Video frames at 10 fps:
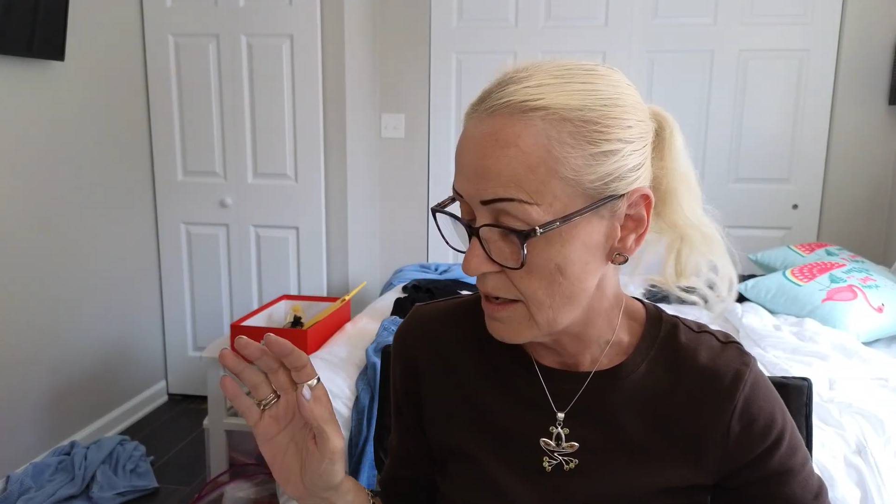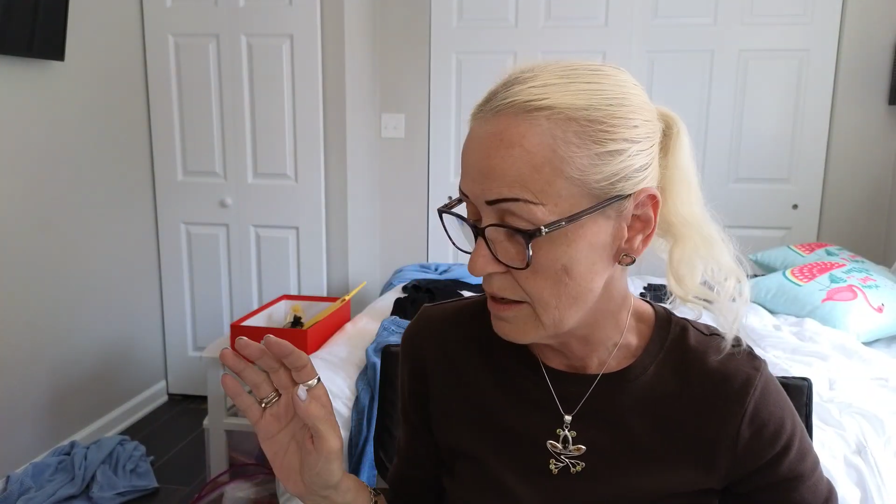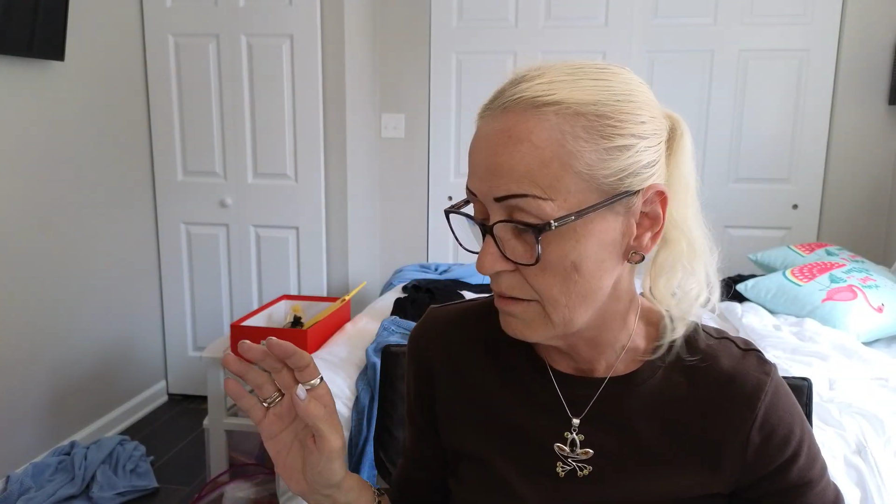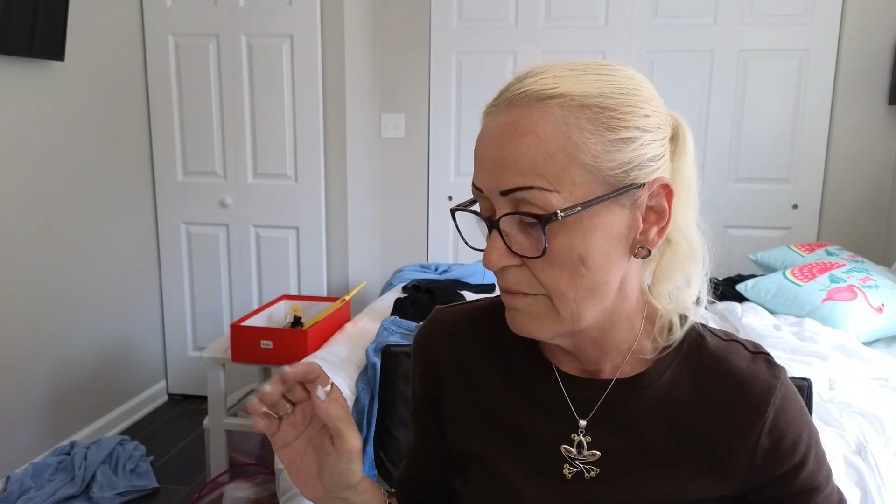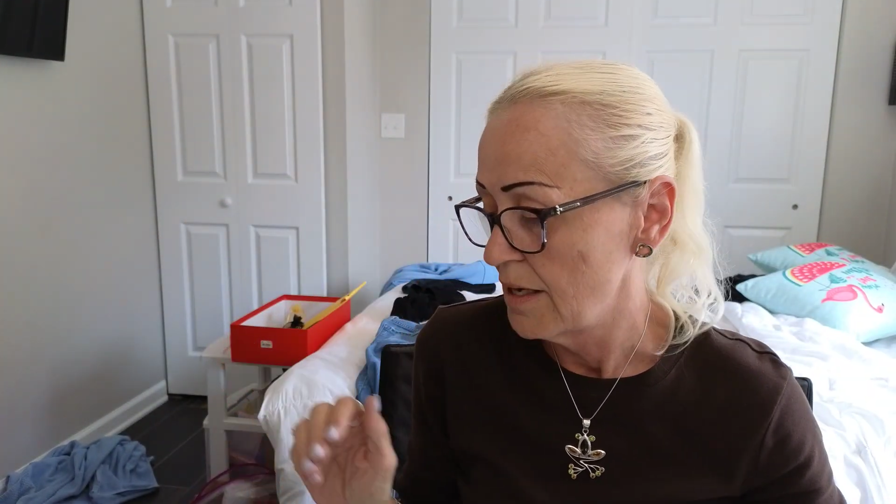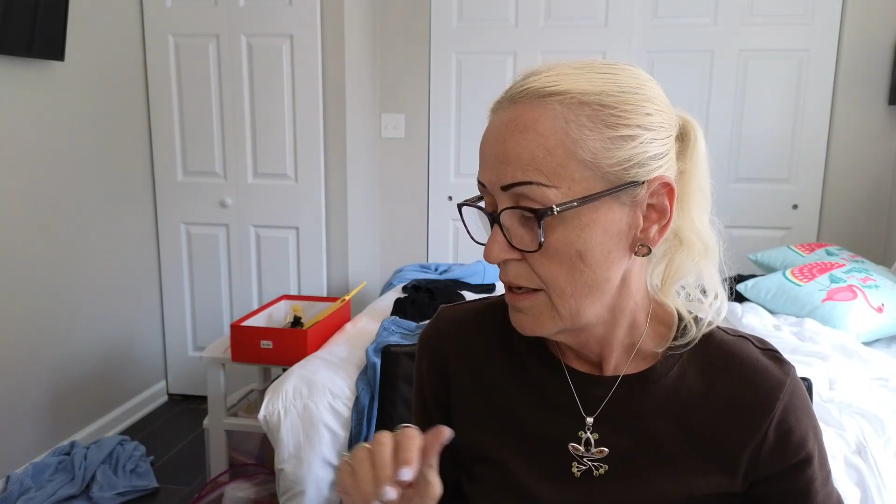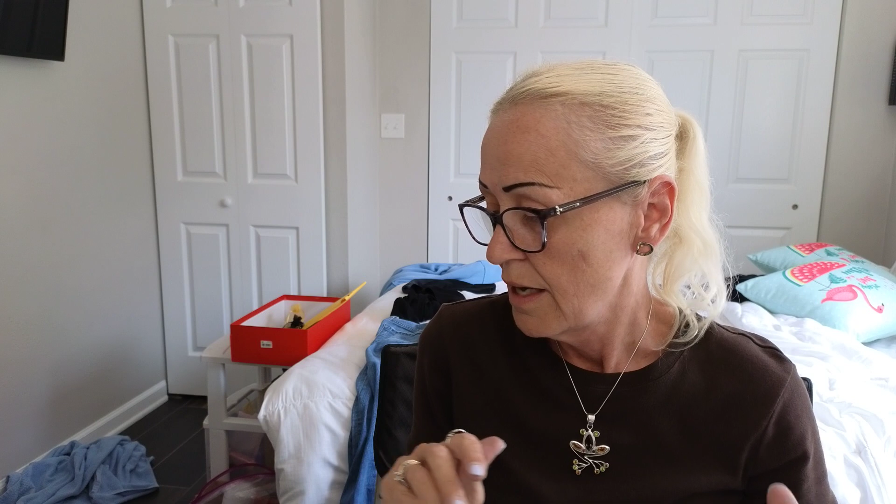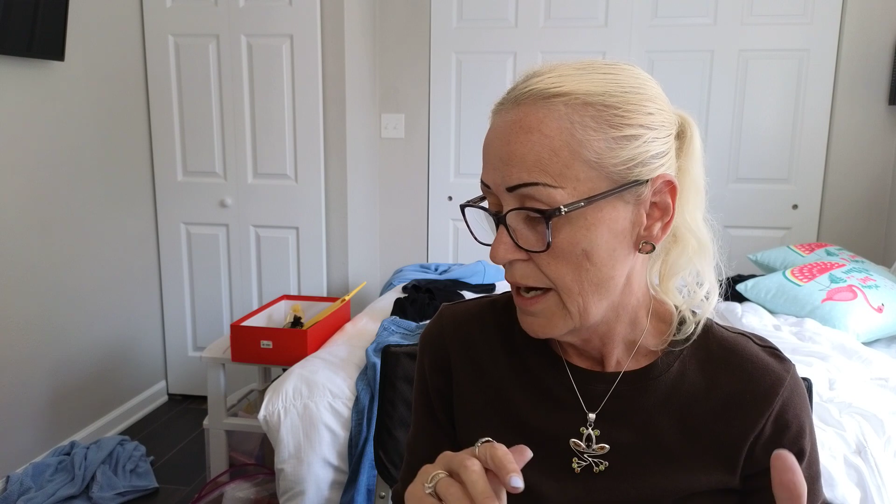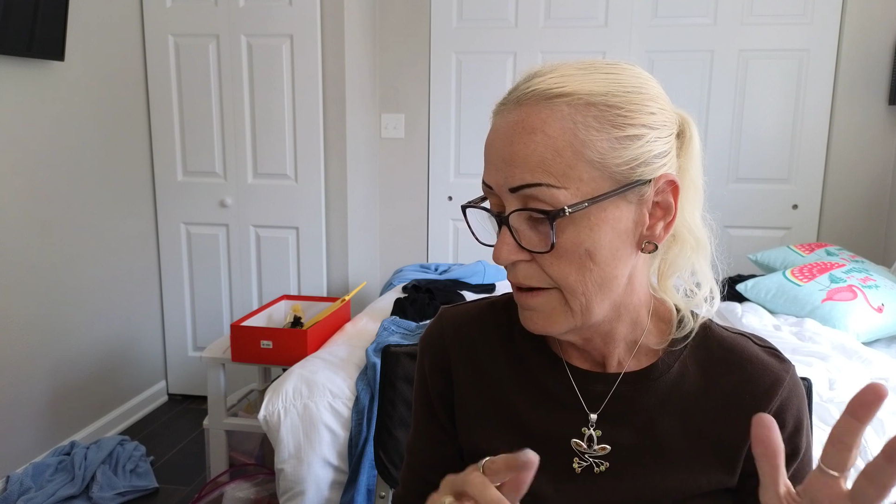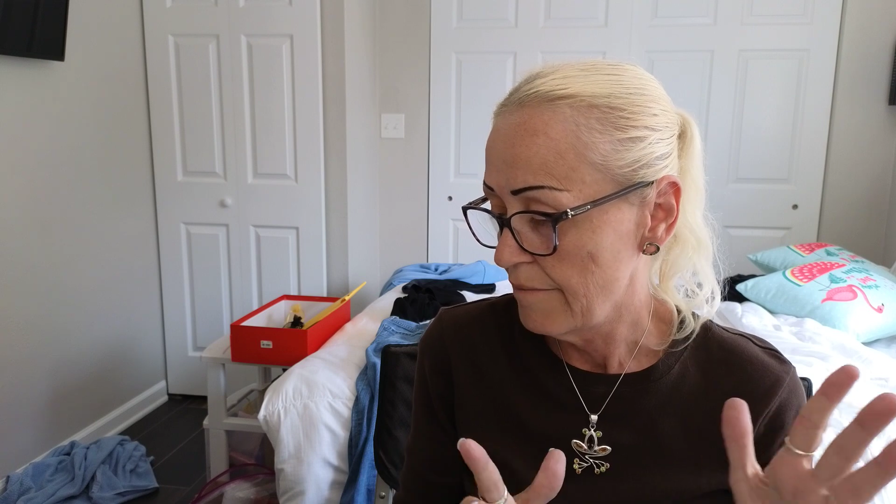
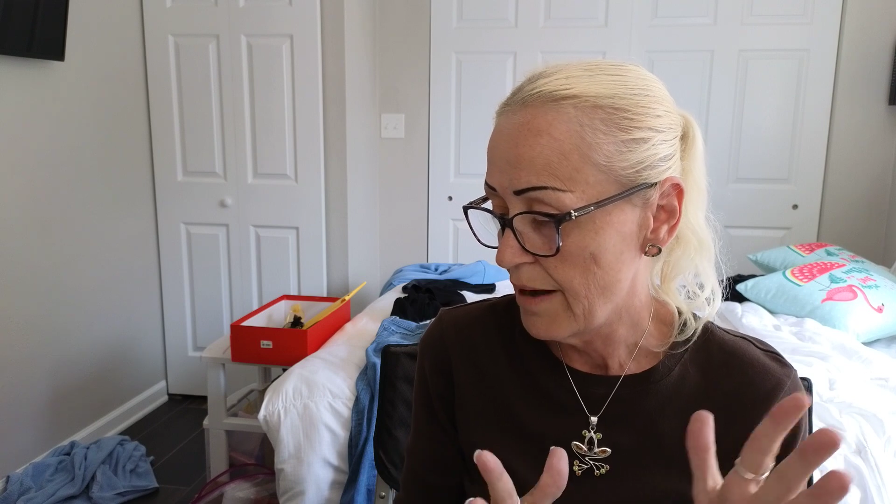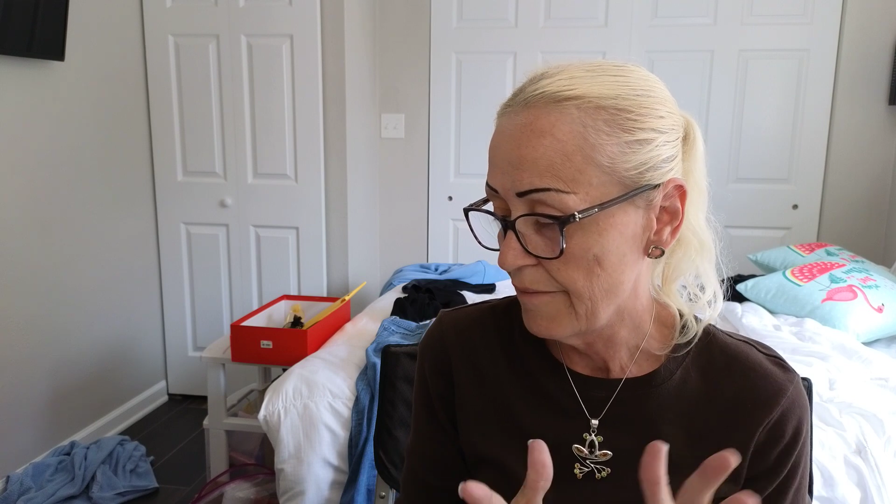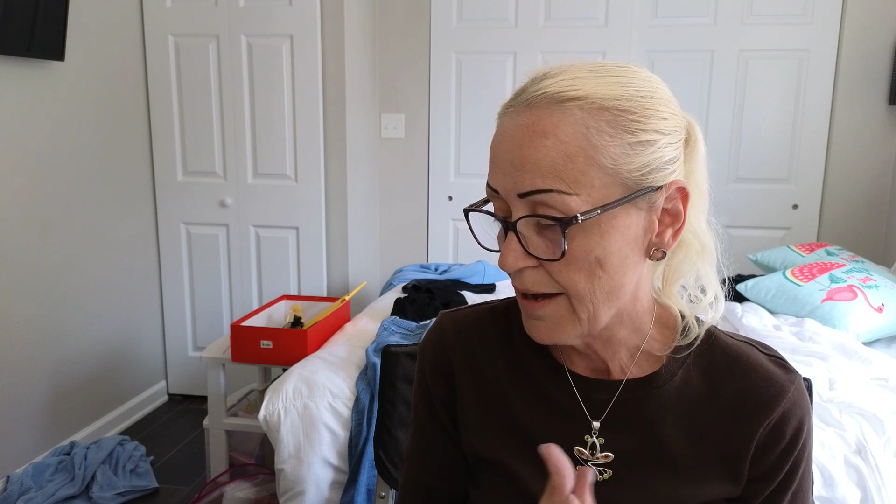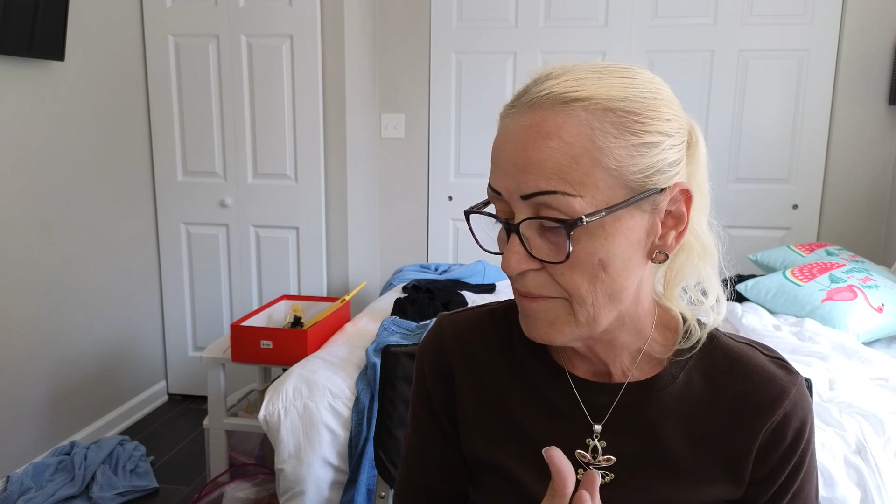I've